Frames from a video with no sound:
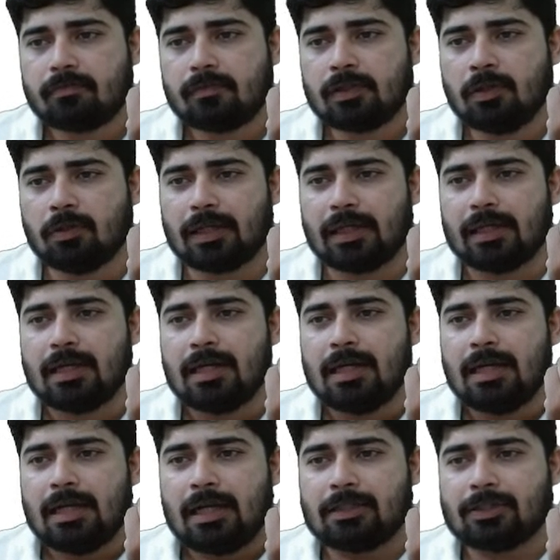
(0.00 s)
Okay,
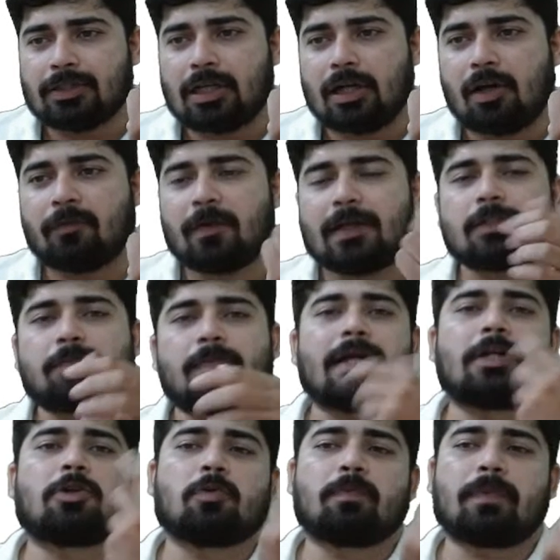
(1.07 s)
instead of h
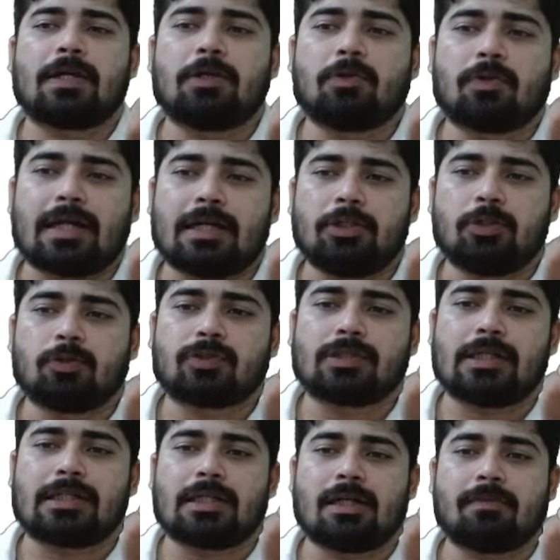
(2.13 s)
by 2 pi, you can use
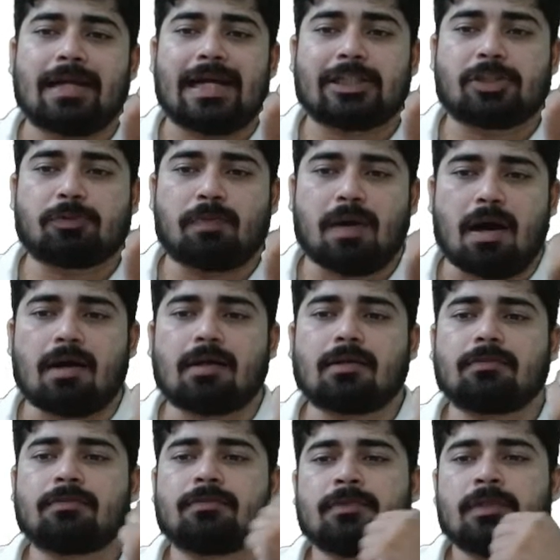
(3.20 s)
the term h
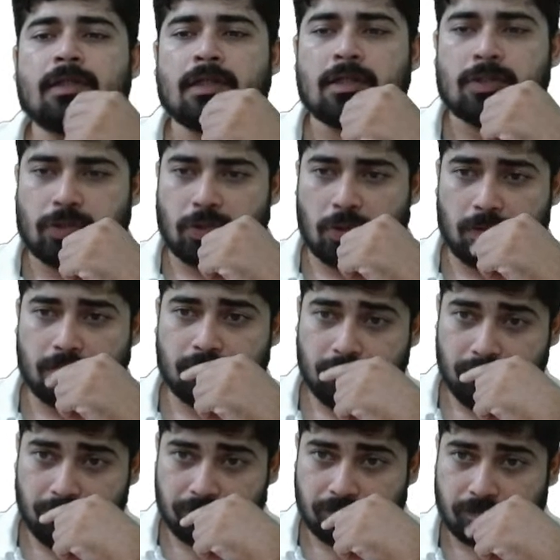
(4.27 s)
bar. So
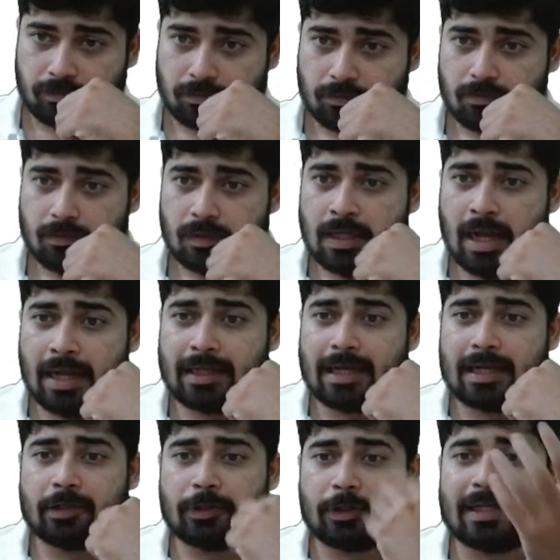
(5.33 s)
I
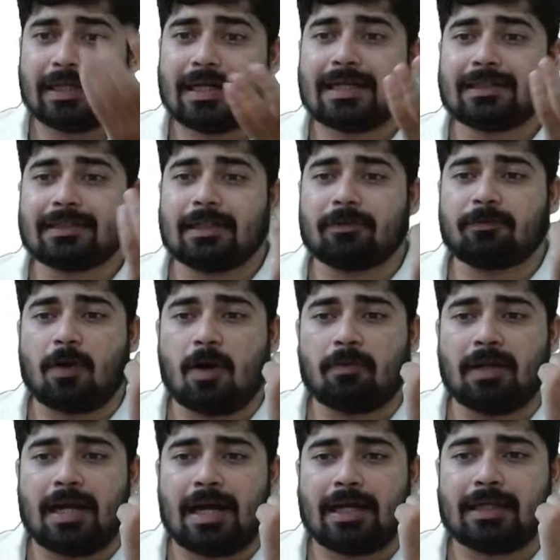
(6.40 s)
can rewrite the
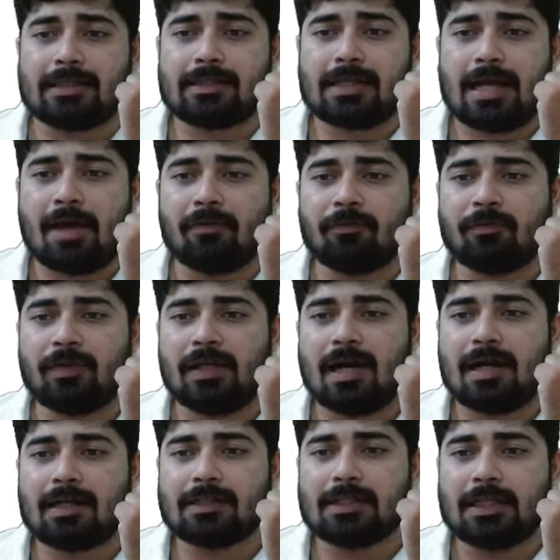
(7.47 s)
formula as
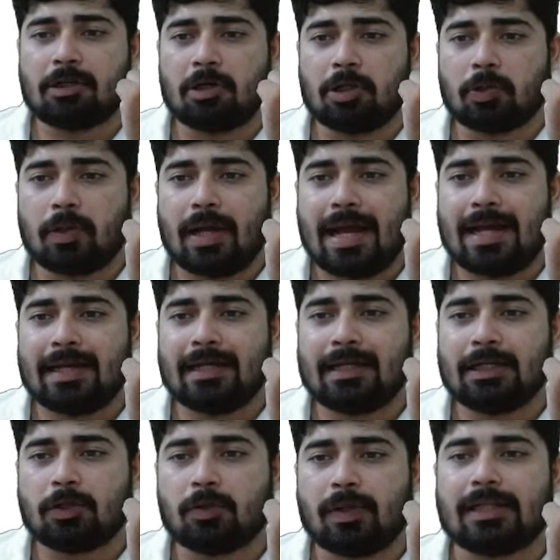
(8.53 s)
MVR is equal to n
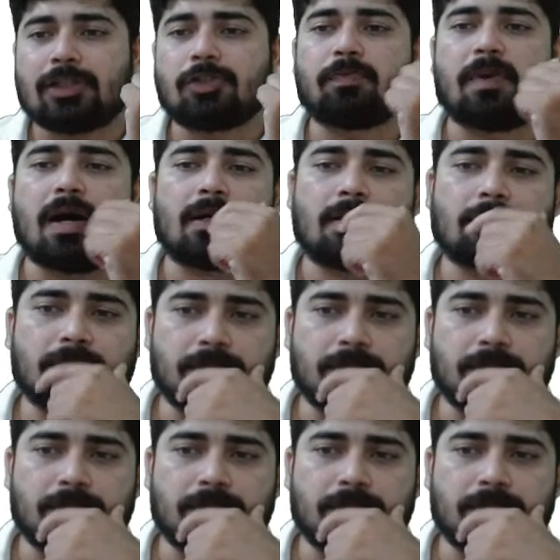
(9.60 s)
into h bar,